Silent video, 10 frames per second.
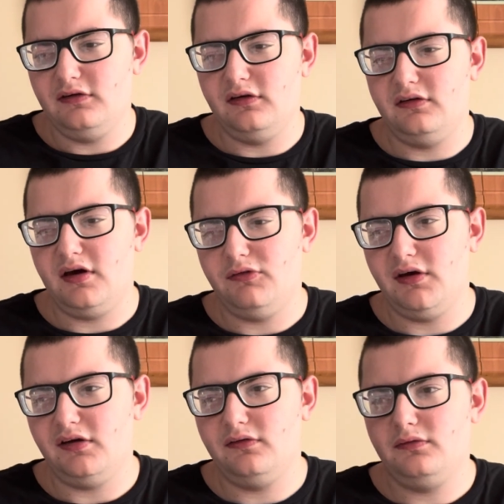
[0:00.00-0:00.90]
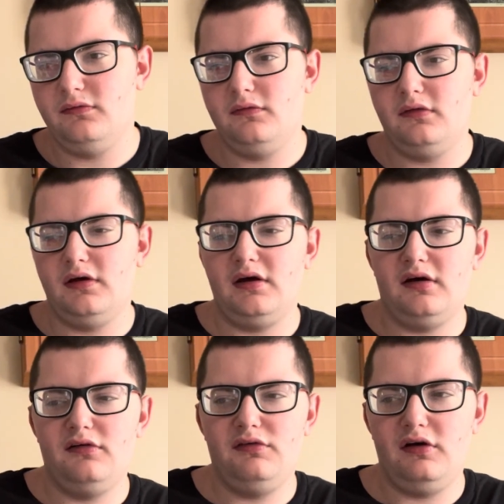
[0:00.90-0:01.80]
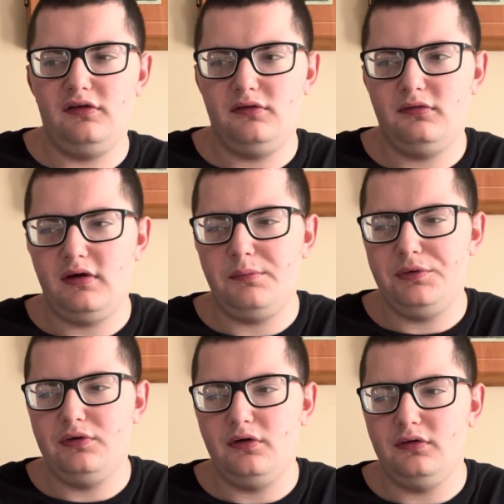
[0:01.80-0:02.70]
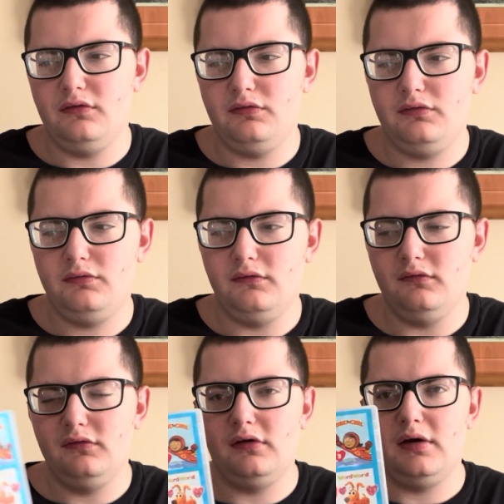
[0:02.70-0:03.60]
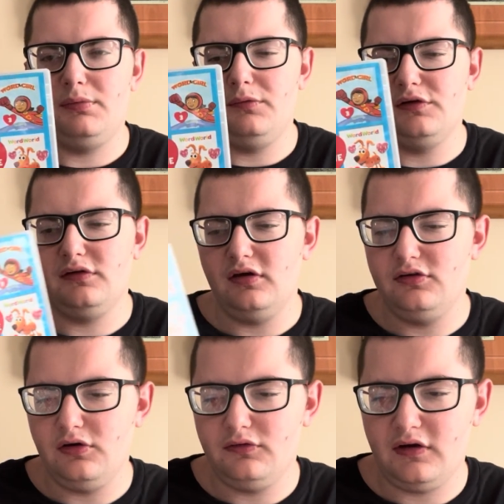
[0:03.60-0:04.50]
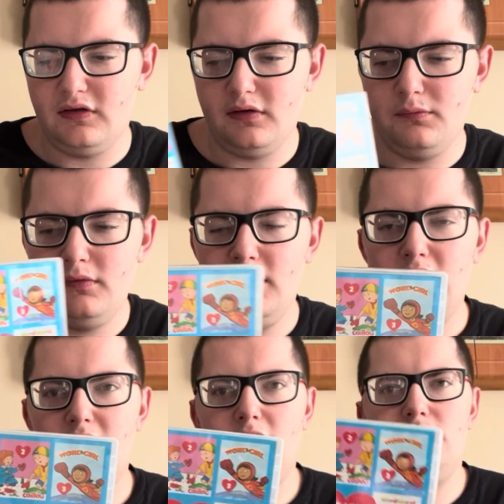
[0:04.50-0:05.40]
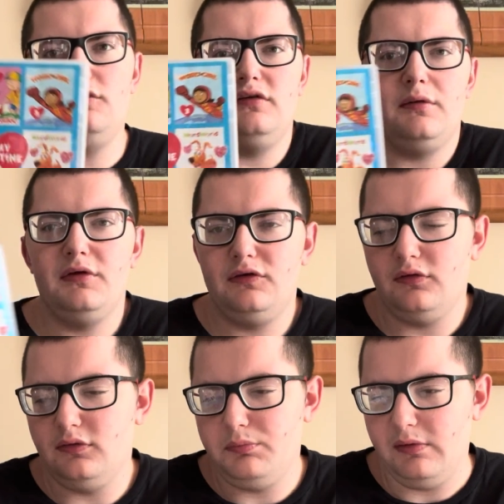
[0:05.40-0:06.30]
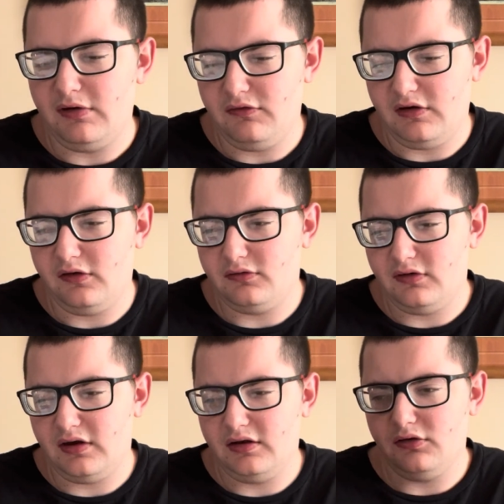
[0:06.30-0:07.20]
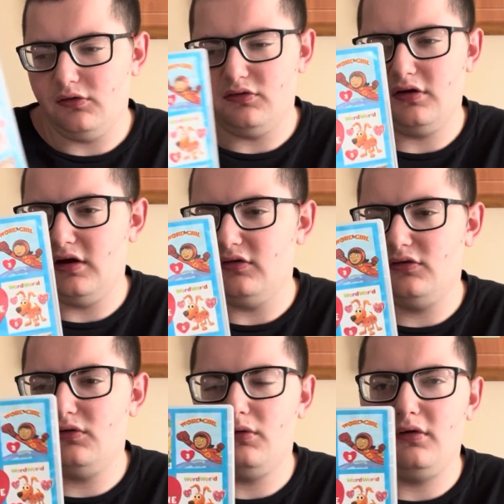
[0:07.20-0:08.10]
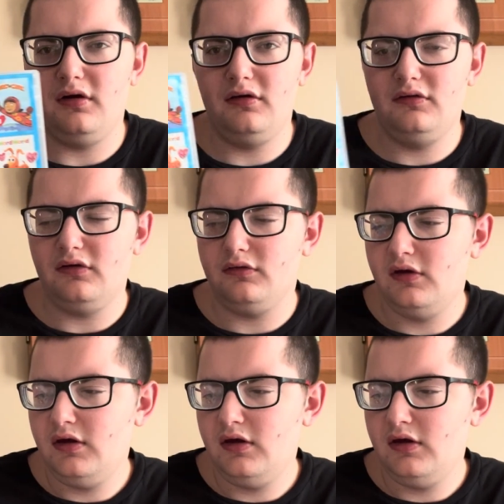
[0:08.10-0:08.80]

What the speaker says: They just have like various episodes of PBS Kids shows on them. So for example, this one is Be My Valentine, includes 8 stories, just